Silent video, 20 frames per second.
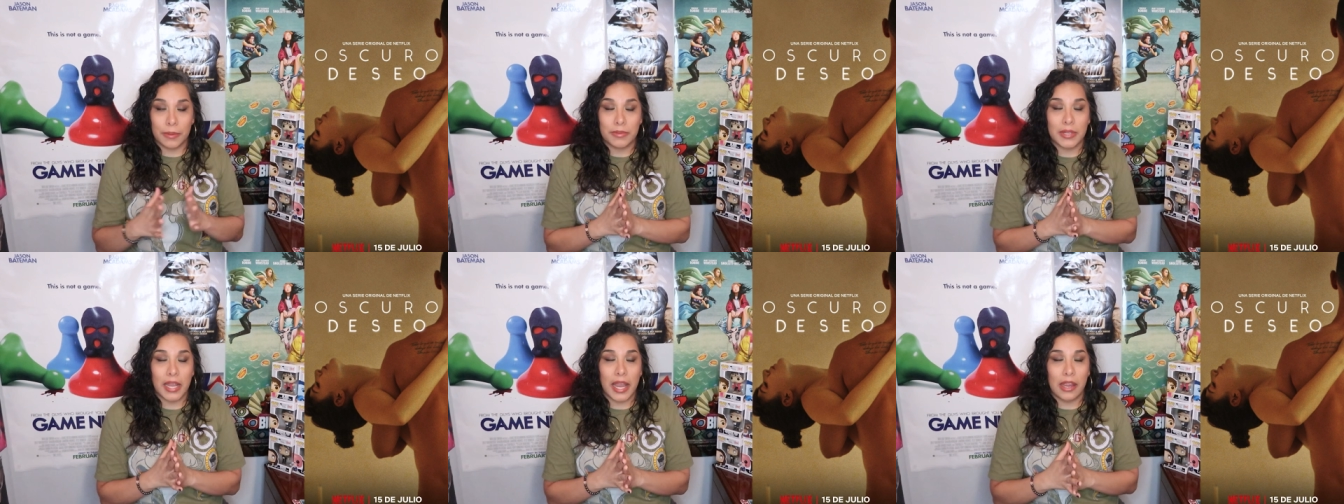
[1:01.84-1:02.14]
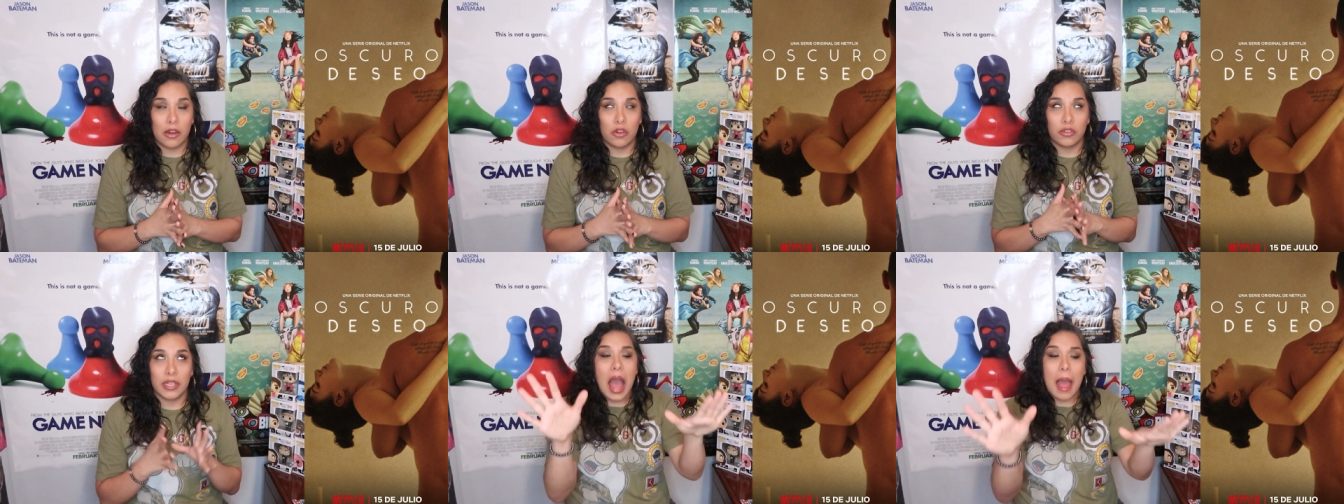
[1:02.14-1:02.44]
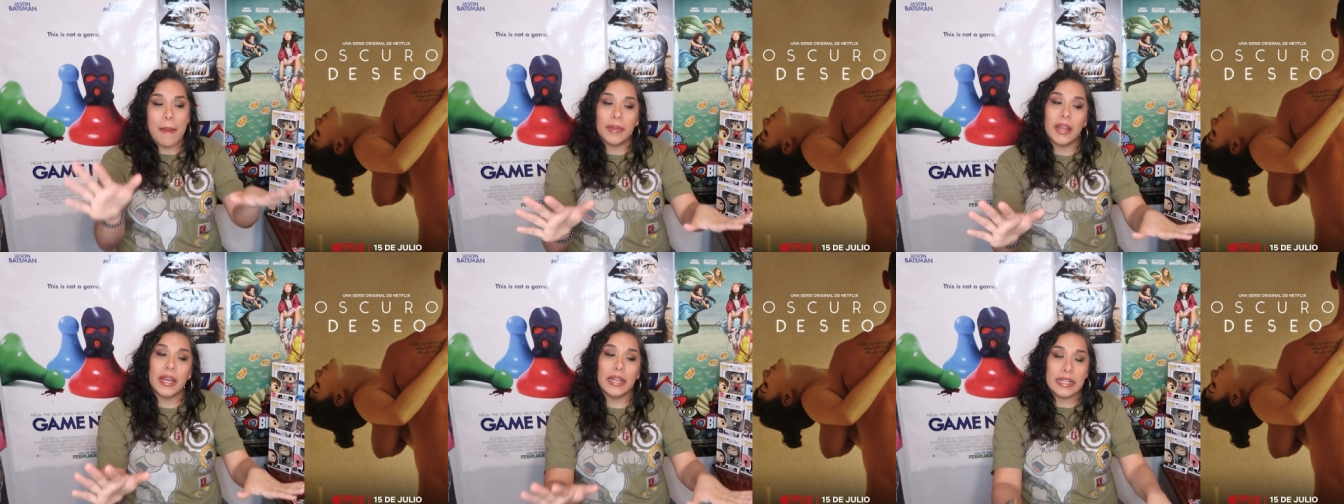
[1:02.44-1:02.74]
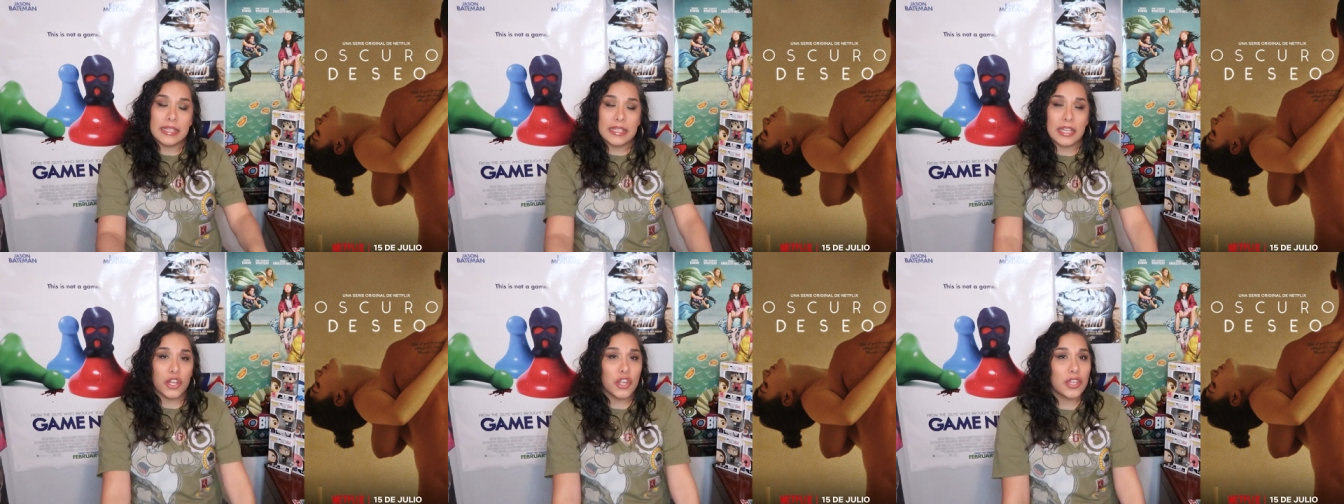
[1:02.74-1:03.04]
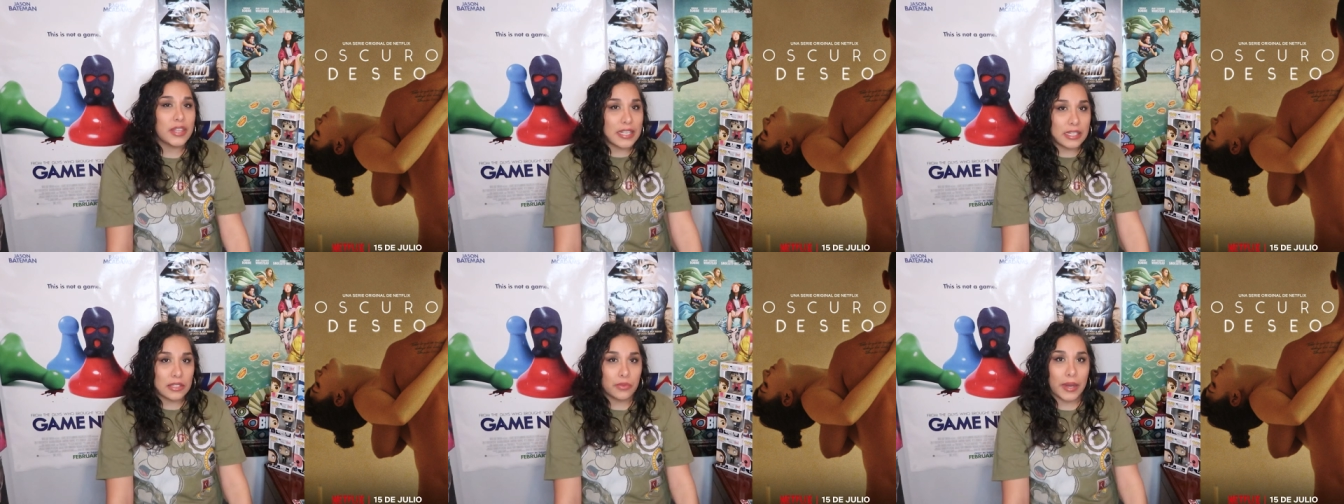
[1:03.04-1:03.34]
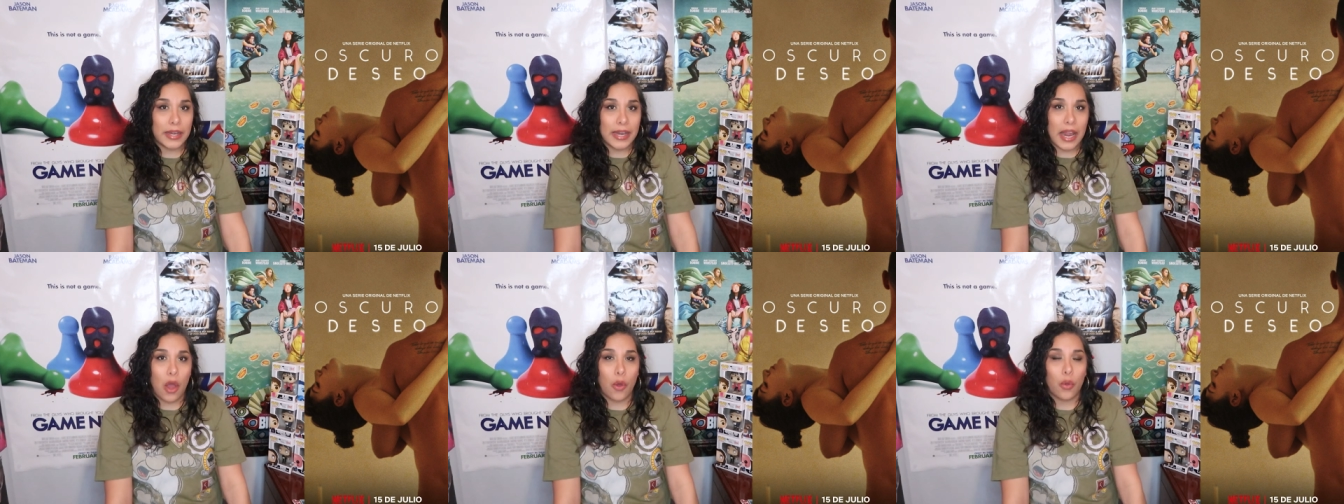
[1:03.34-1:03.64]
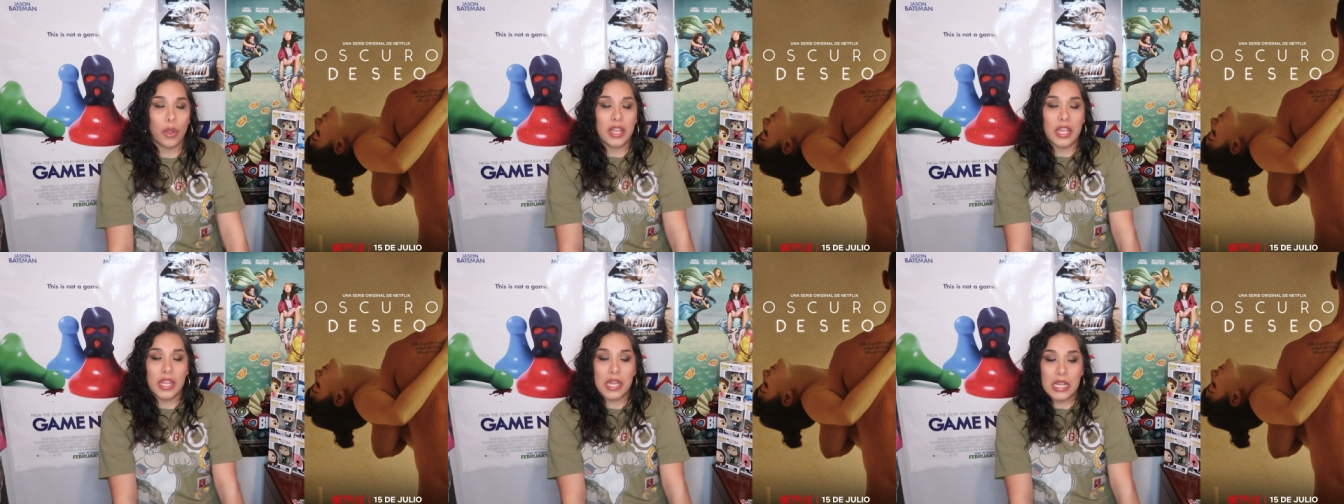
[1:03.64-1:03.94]
subtitles. I'm gonna tell you this right
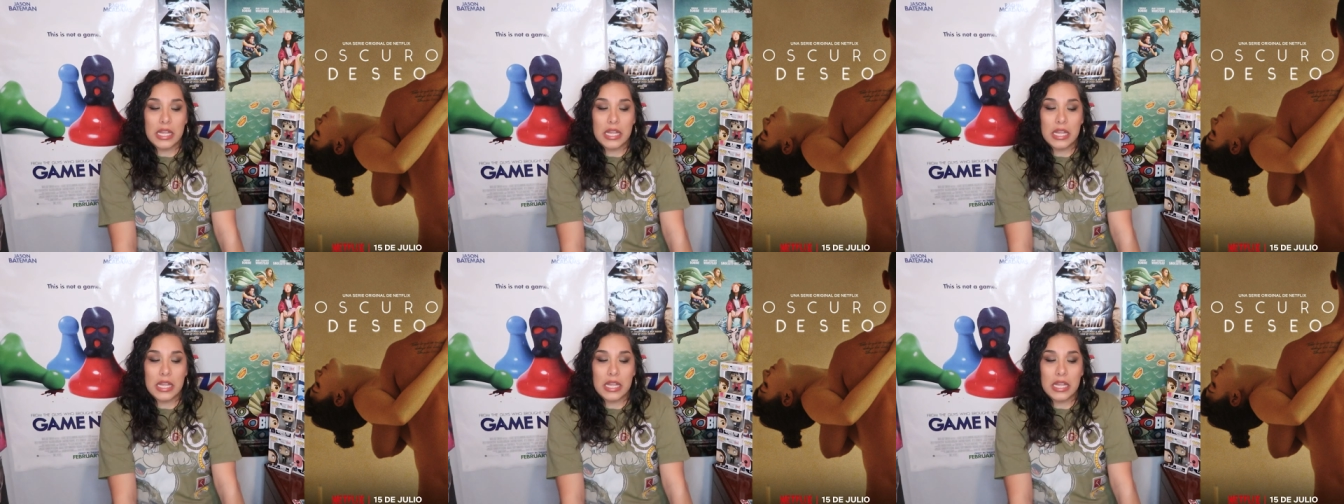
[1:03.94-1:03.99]
now.